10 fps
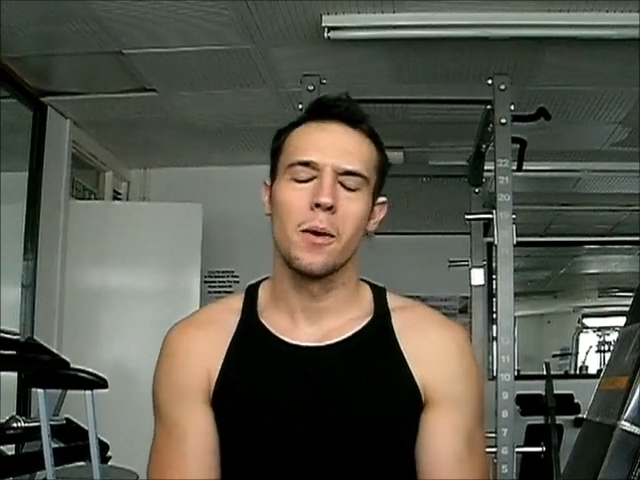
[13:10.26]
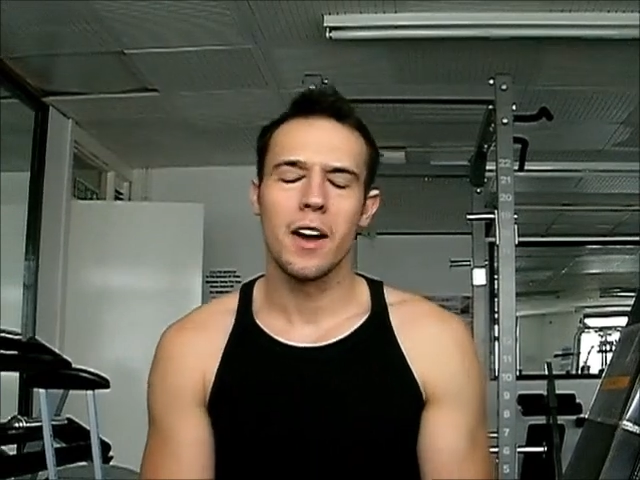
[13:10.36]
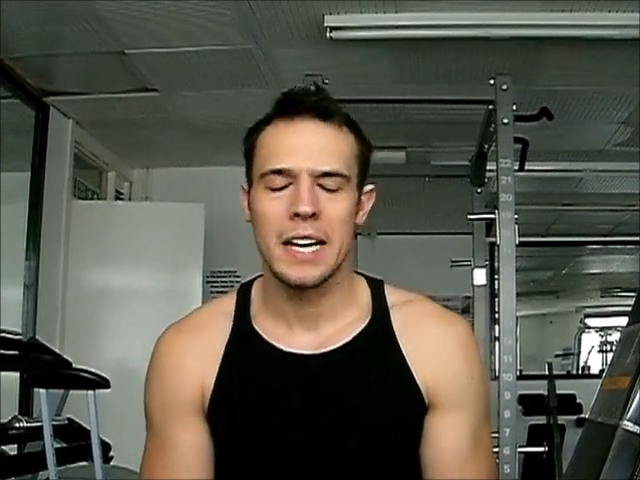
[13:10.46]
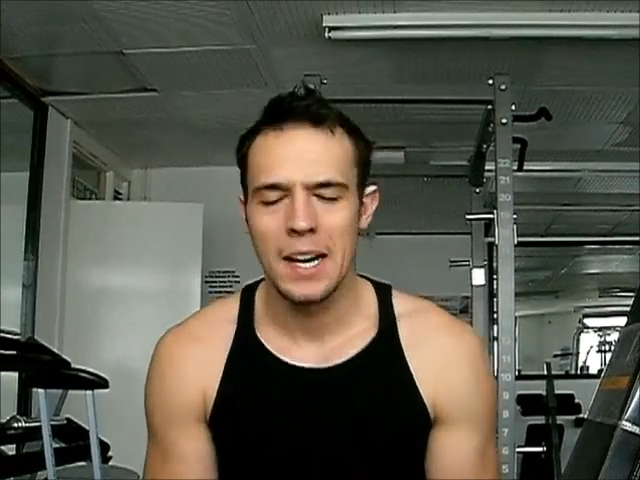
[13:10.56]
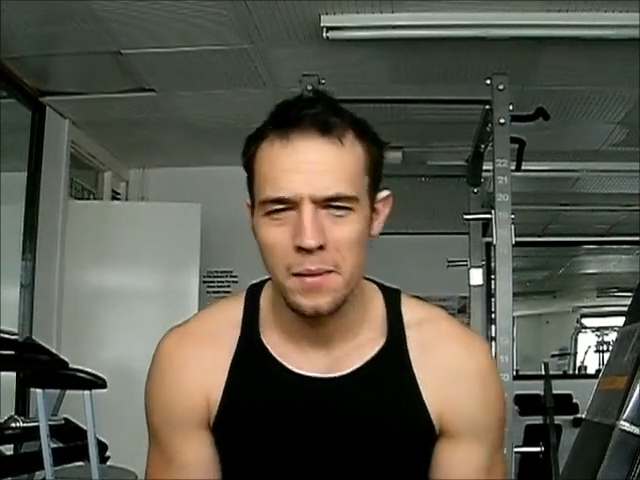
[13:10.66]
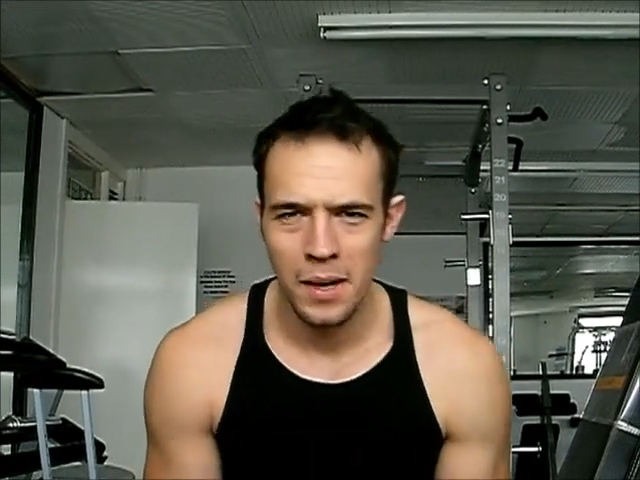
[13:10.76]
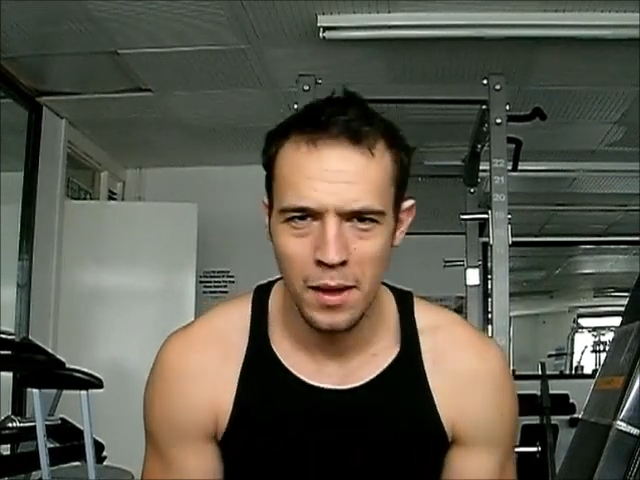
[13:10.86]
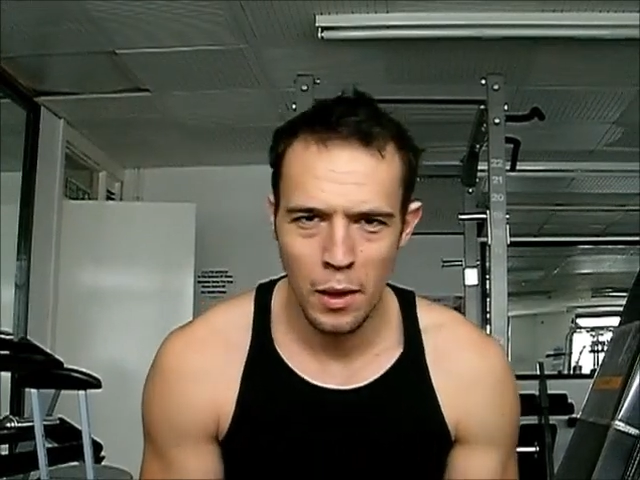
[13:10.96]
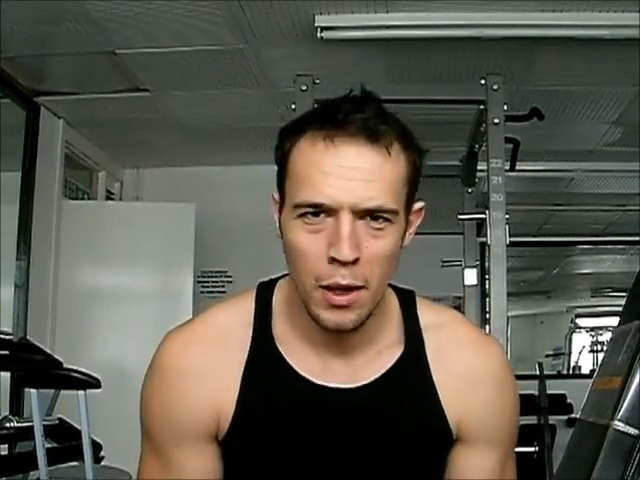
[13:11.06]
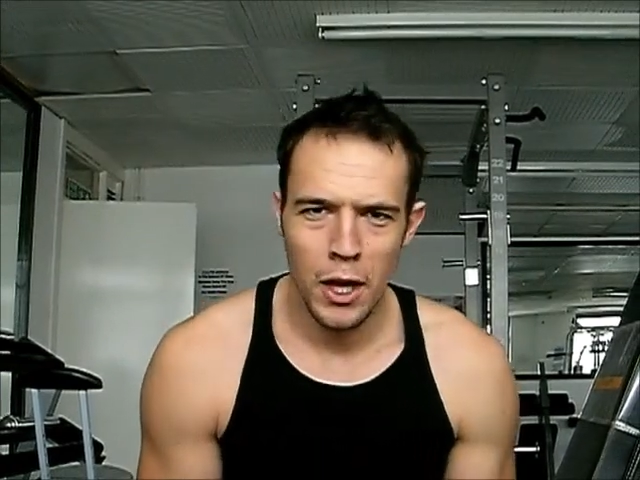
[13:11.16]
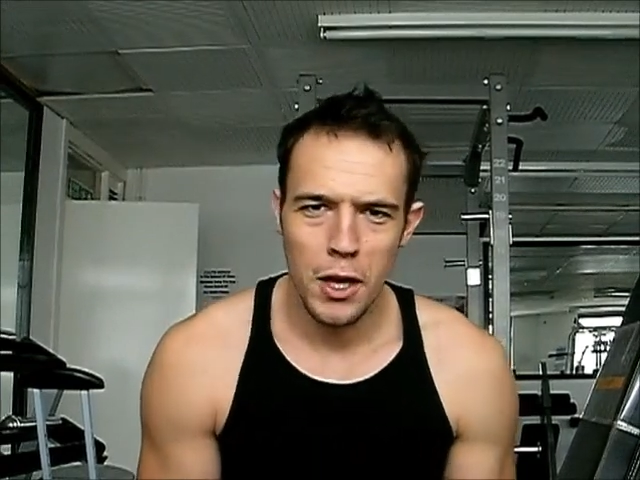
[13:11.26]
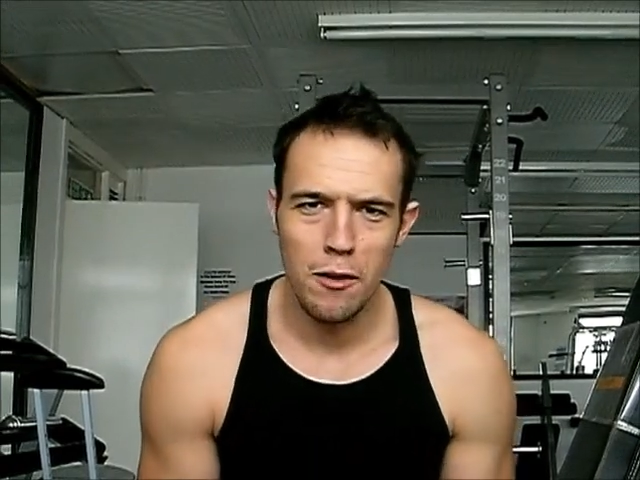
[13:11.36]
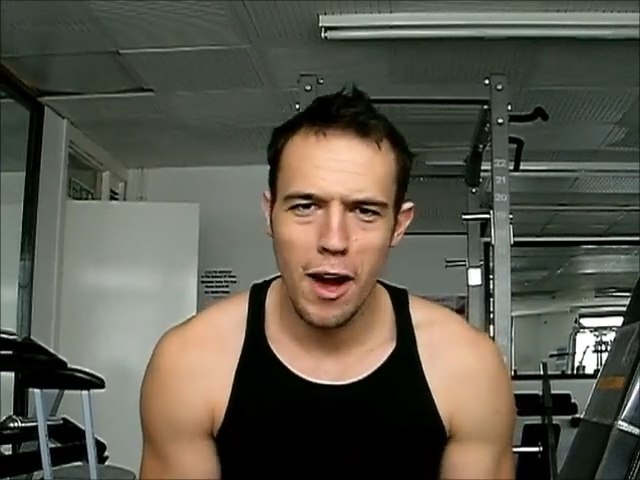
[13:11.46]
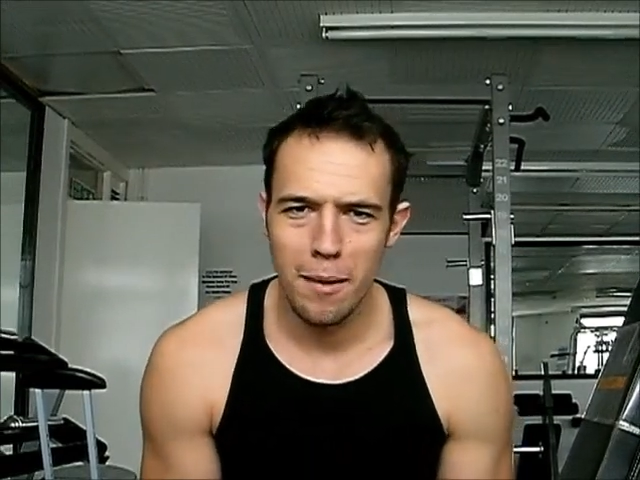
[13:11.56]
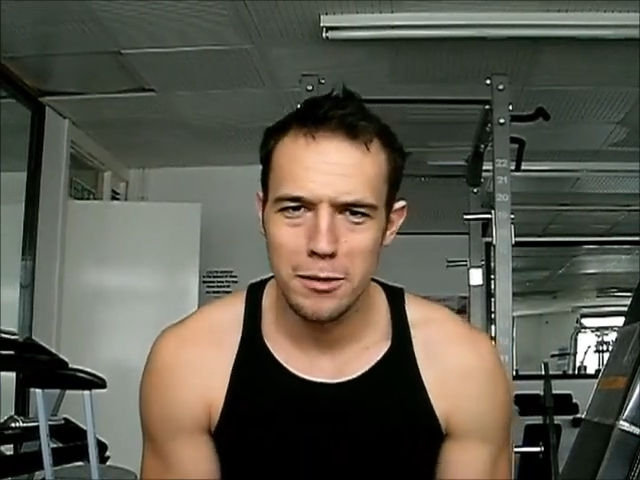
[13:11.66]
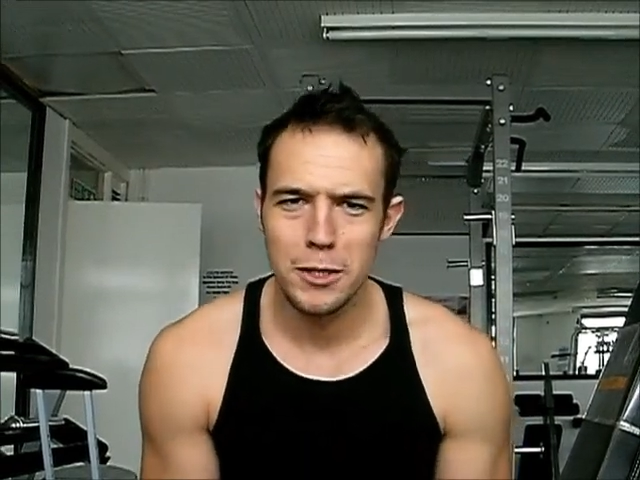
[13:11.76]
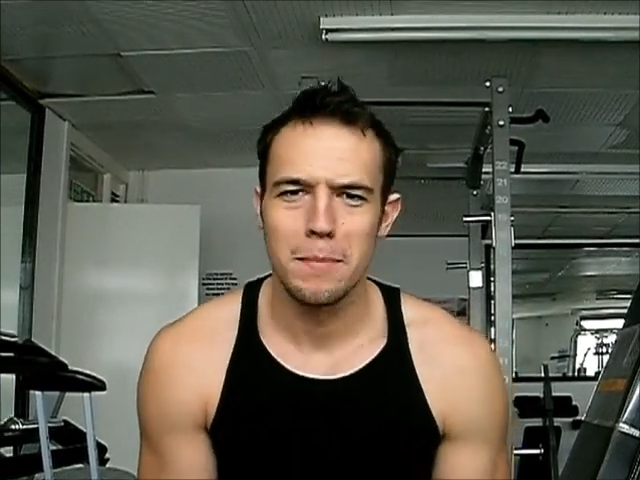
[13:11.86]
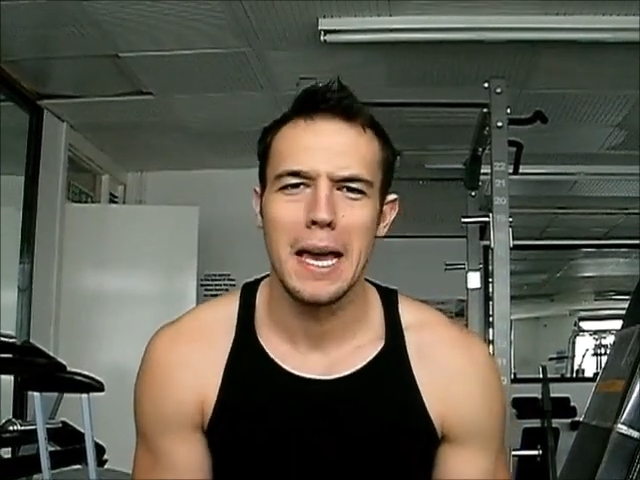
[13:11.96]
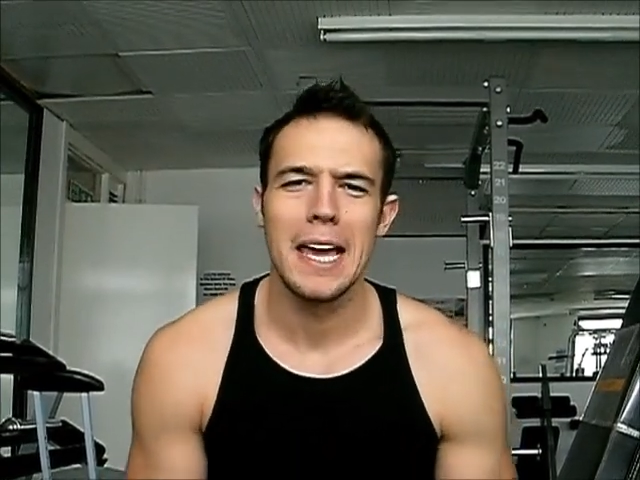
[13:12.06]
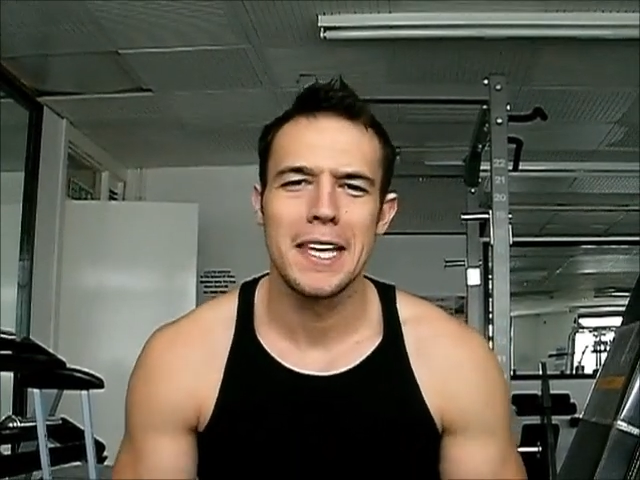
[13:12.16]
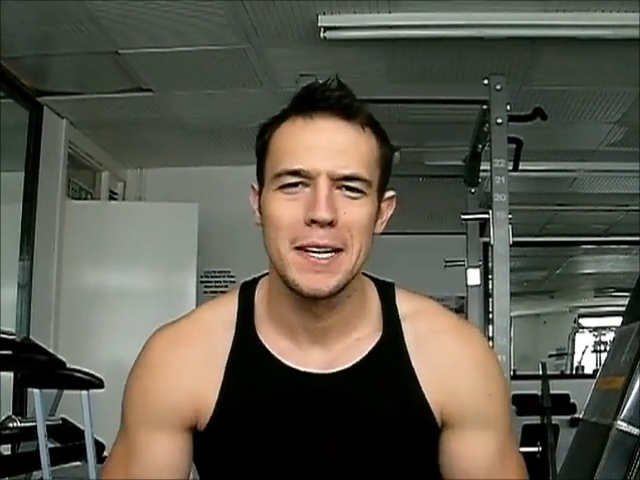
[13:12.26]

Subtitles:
workout. Your arms should be aching